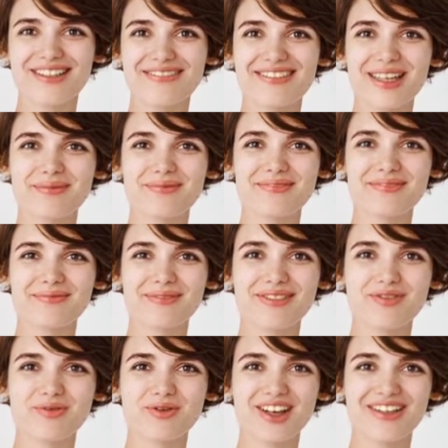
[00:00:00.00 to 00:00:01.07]
and tap on the
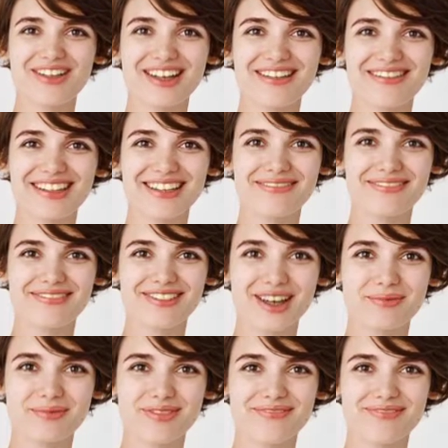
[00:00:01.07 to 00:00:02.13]
menu icon at the
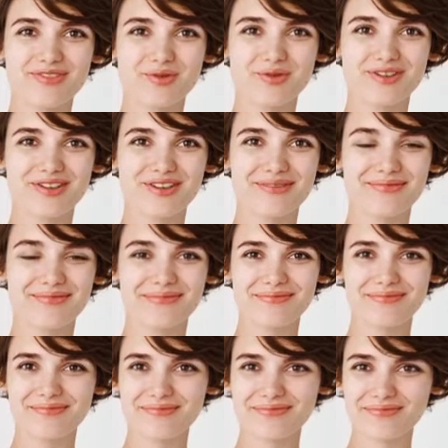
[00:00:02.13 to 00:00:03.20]
top left corner.
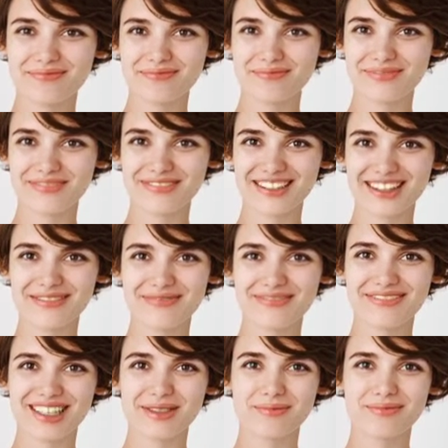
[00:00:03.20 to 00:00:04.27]
Then,
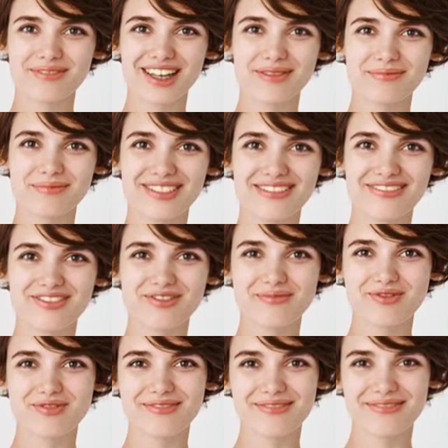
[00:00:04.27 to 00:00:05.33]
tap on Update
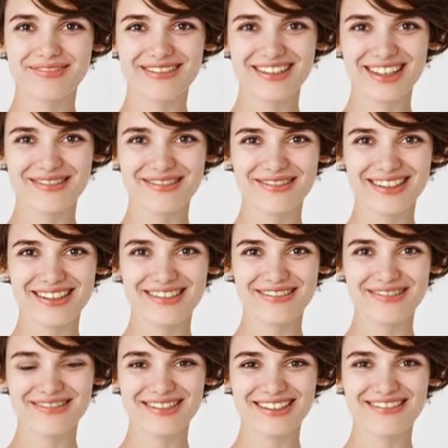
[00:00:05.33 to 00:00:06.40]
Servers to get the
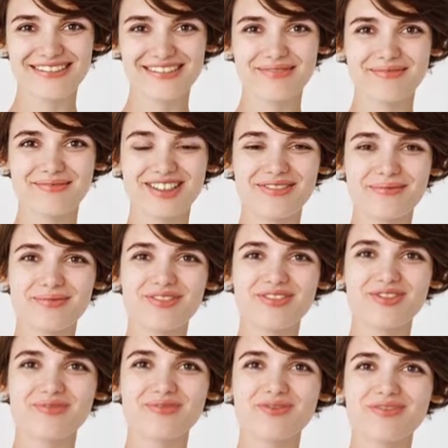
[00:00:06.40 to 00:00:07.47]
latest list of available
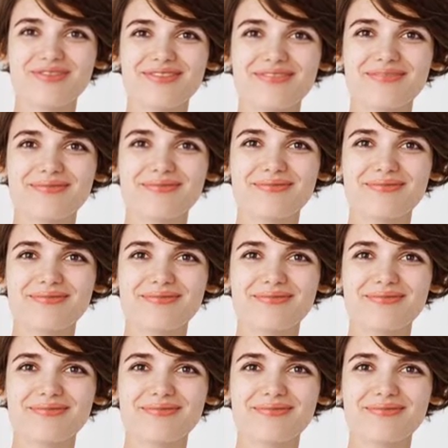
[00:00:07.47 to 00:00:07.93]
servers.